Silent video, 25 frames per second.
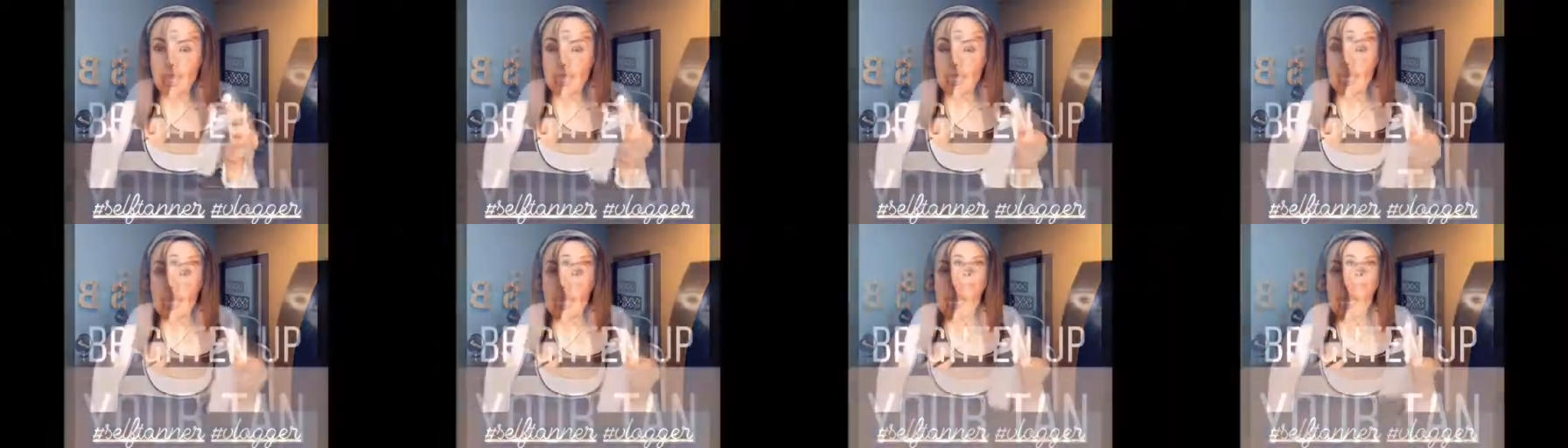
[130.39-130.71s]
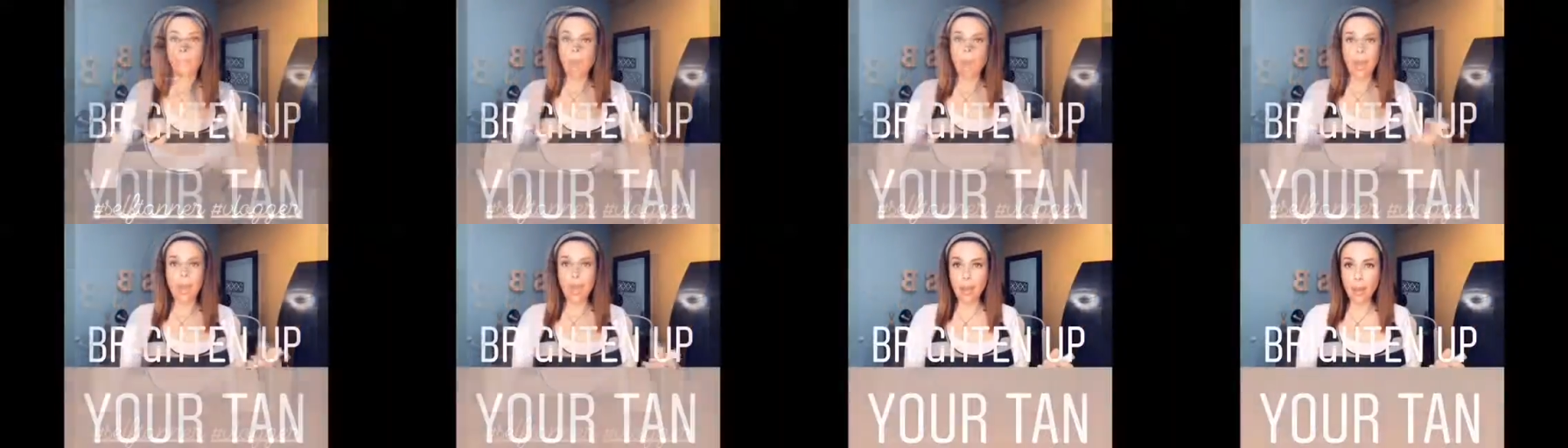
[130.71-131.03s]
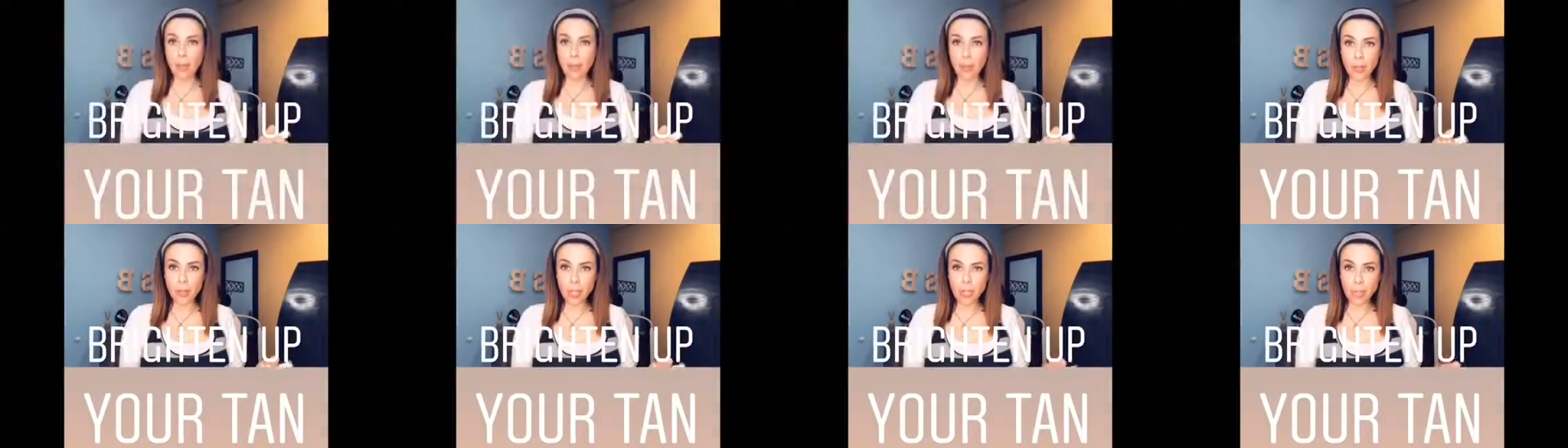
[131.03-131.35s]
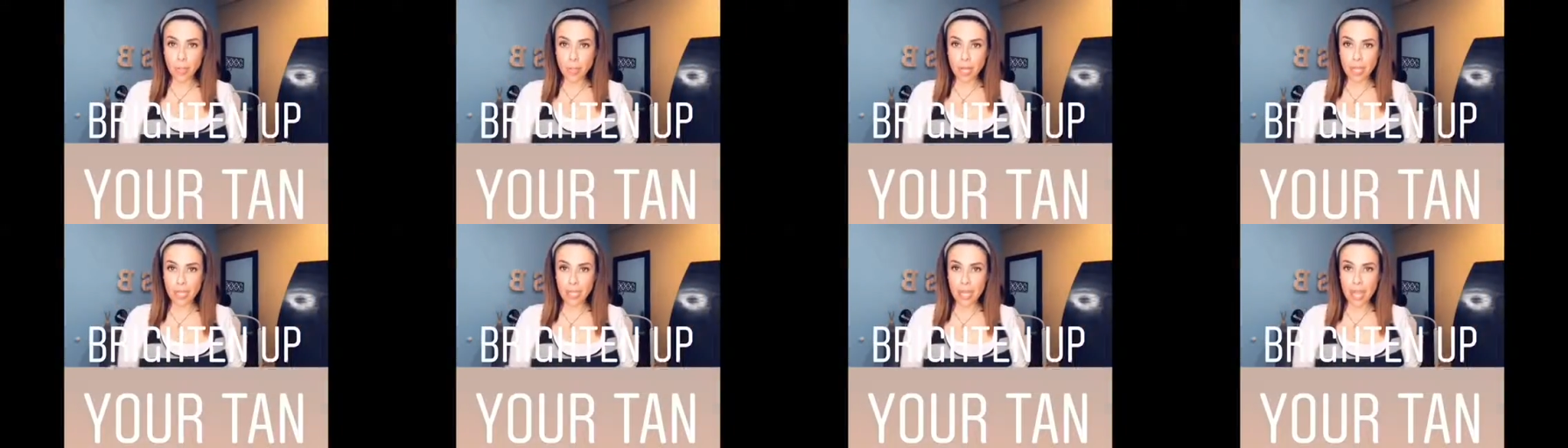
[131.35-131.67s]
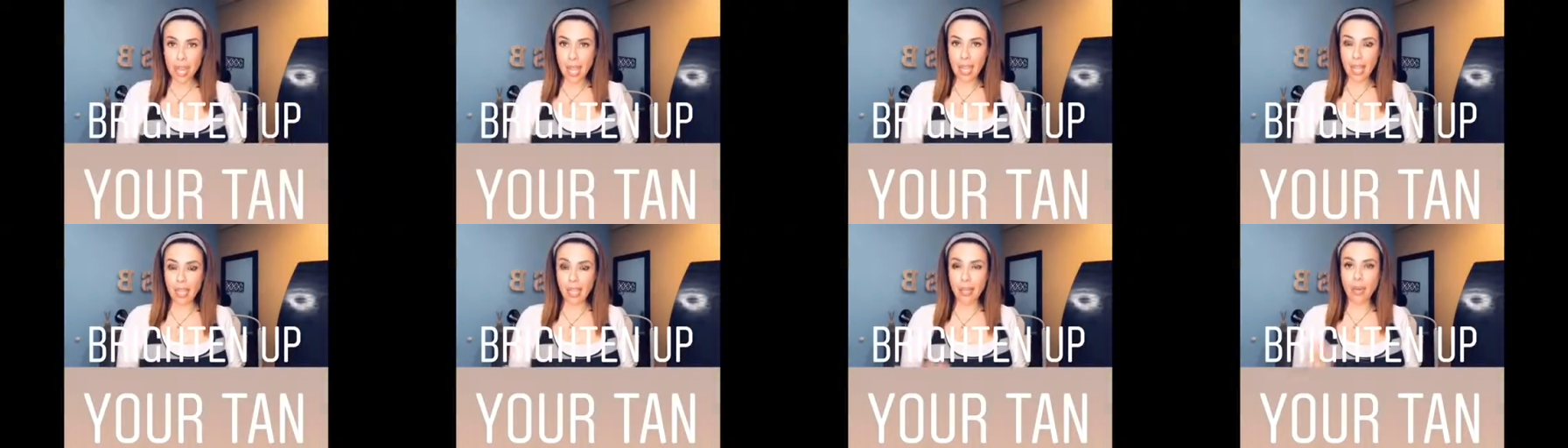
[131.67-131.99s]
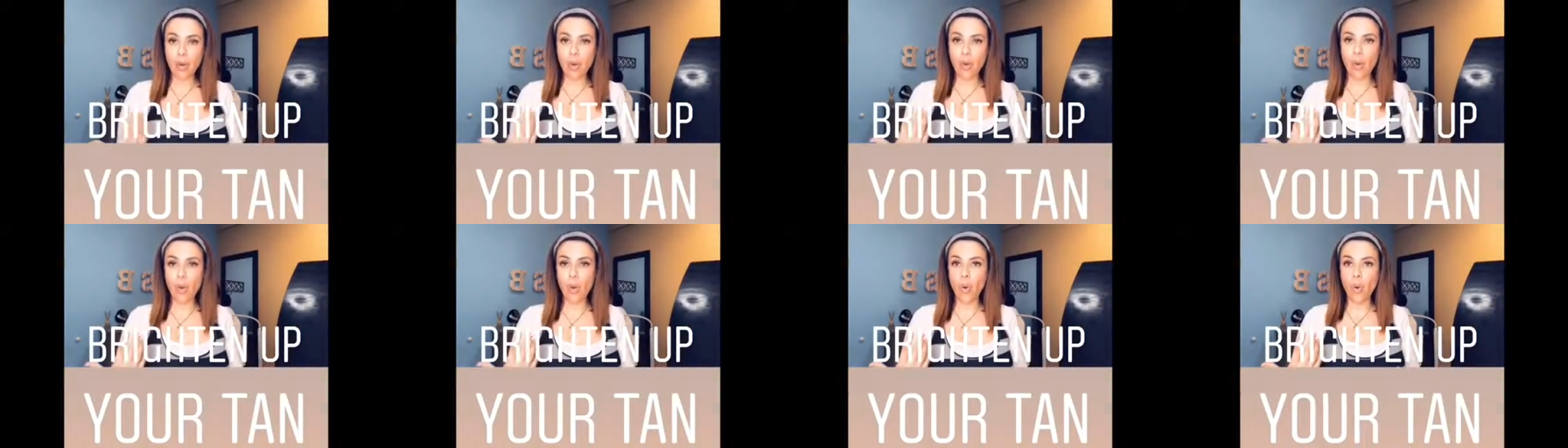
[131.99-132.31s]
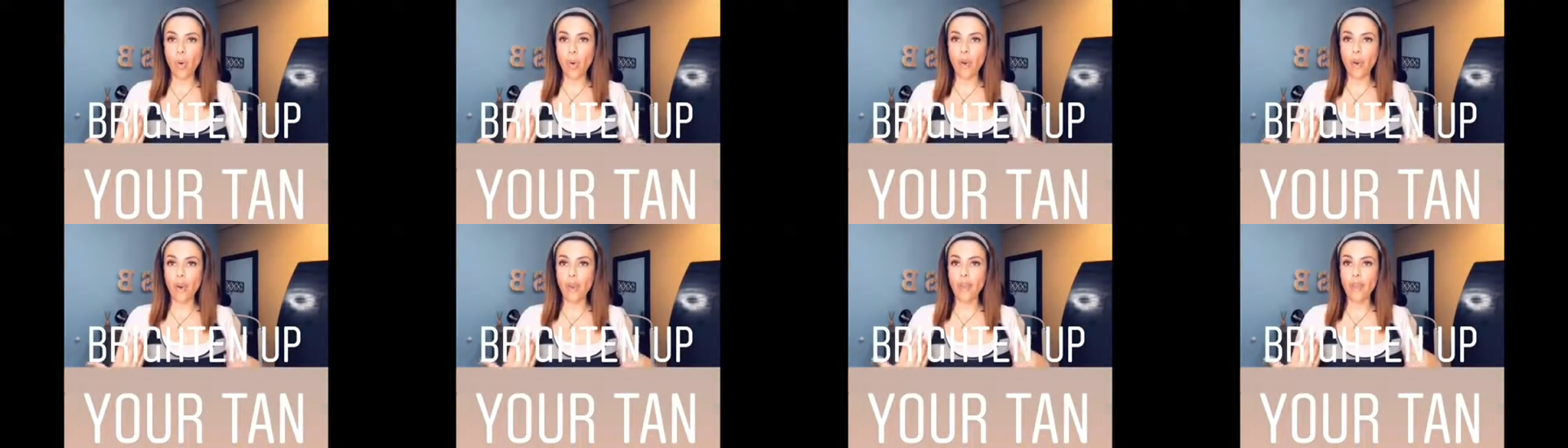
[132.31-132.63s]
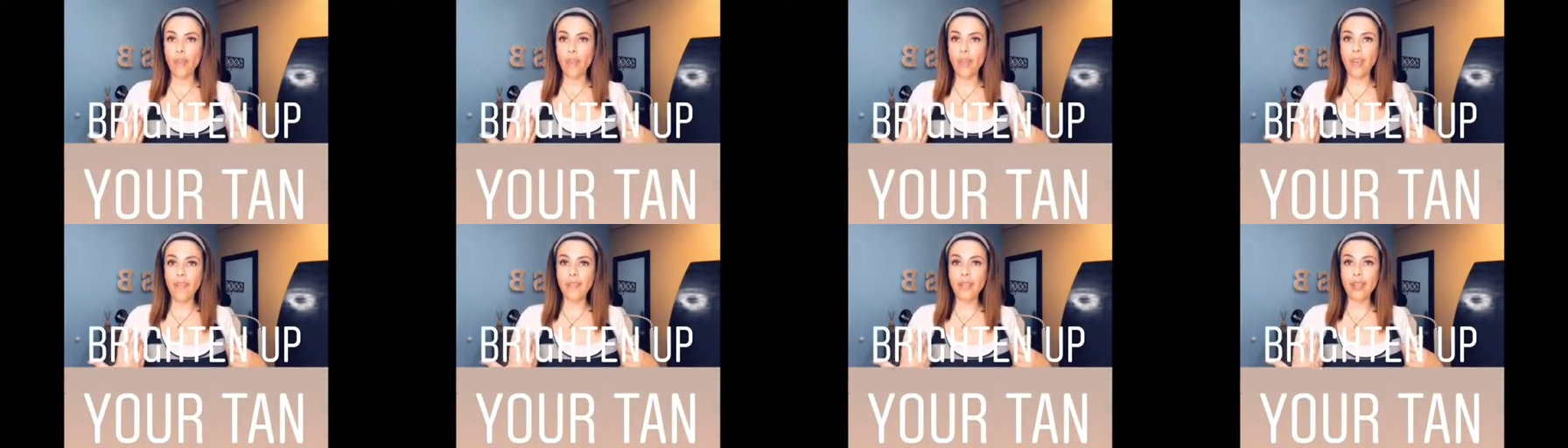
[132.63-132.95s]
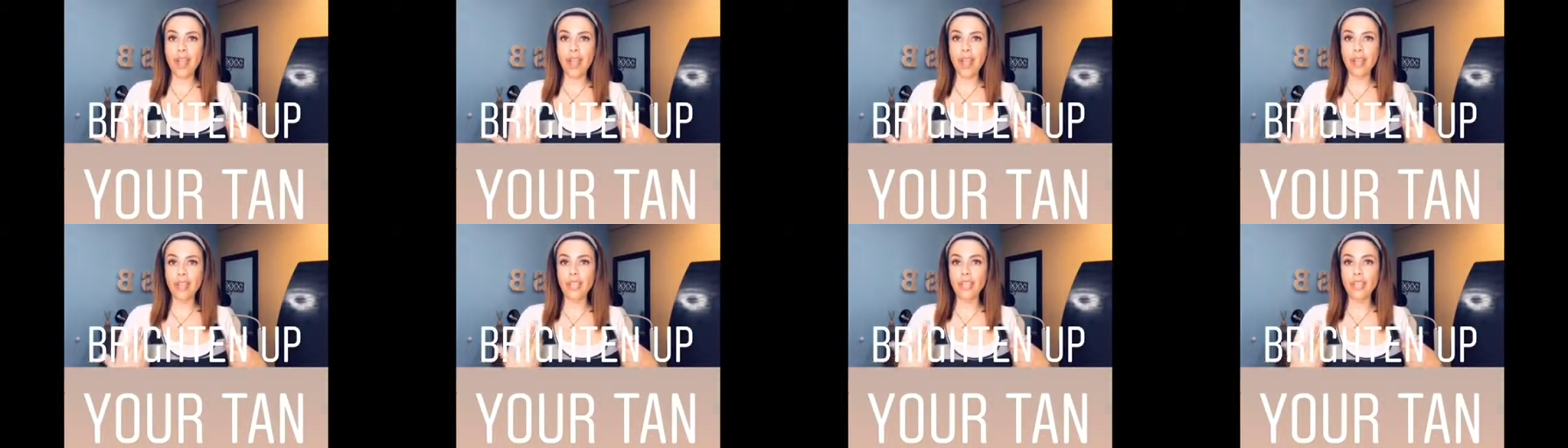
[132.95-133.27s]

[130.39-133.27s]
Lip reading: Either brighten up your spray tan, or if you haven't had a